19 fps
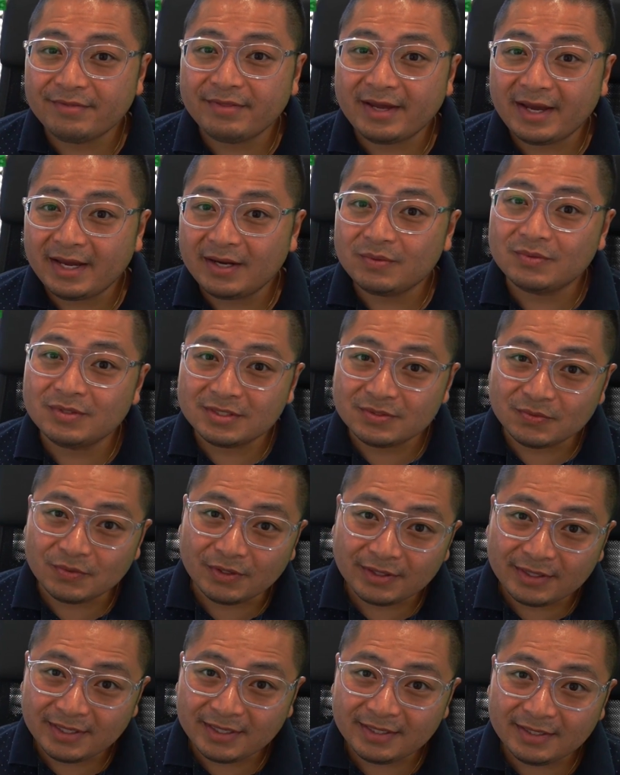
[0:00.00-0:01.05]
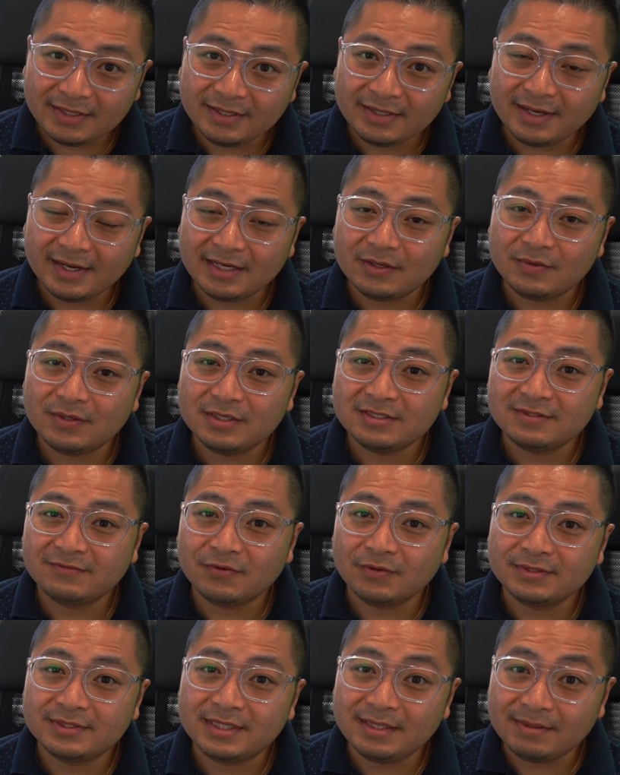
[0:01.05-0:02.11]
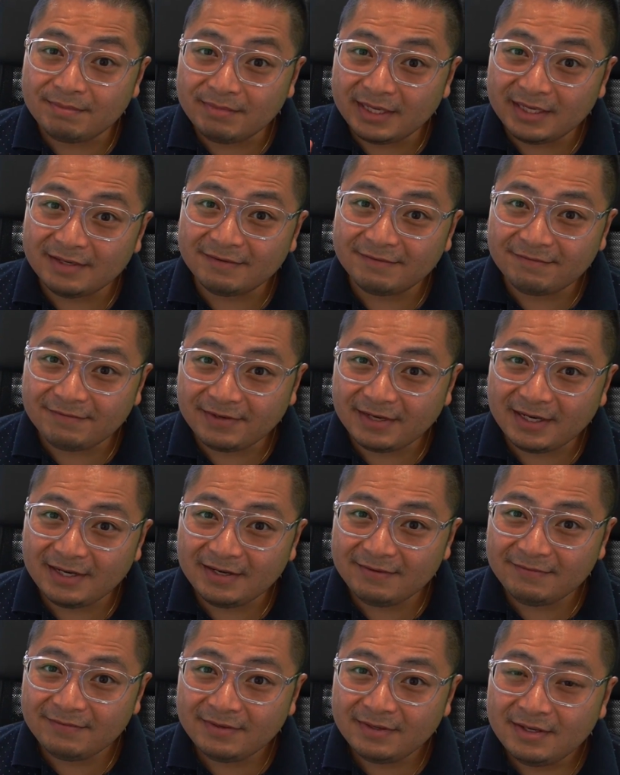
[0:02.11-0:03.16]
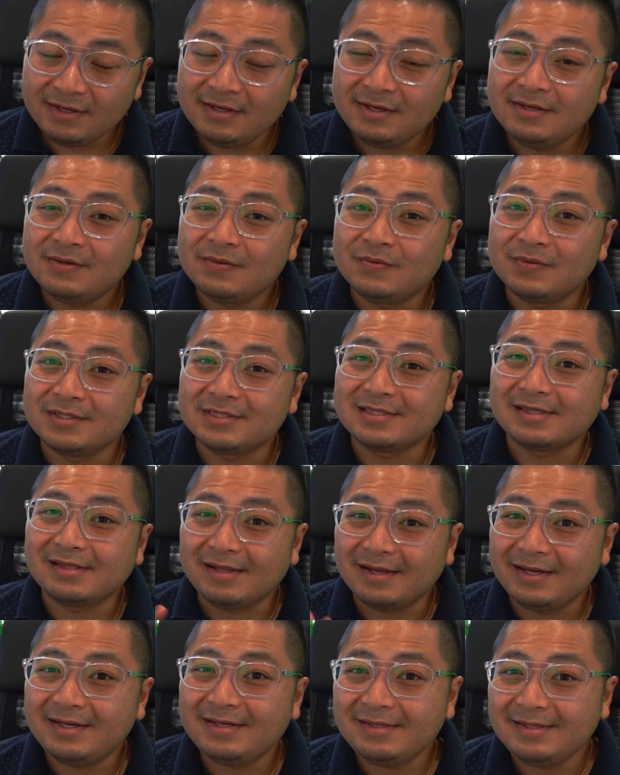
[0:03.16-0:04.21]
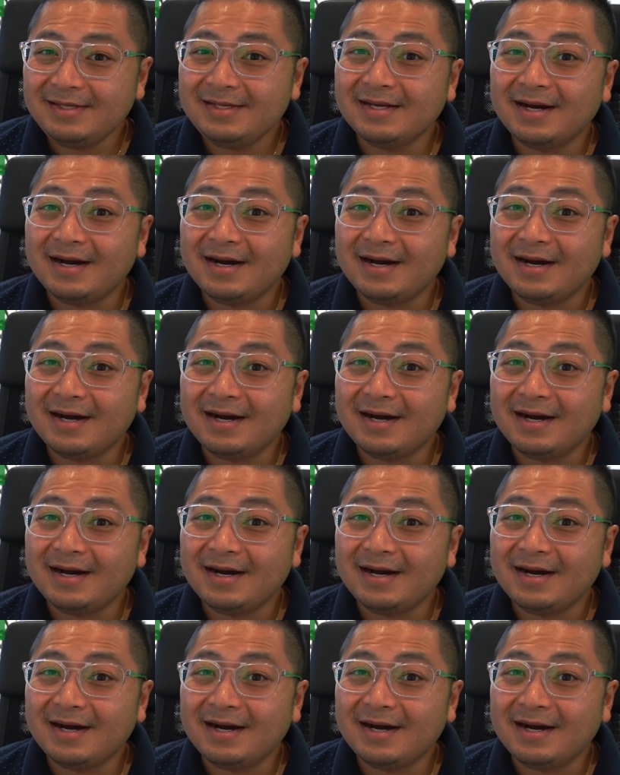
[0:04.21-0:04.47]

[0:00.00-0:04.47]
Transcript: that was working in iOS 14 beta 5 was likely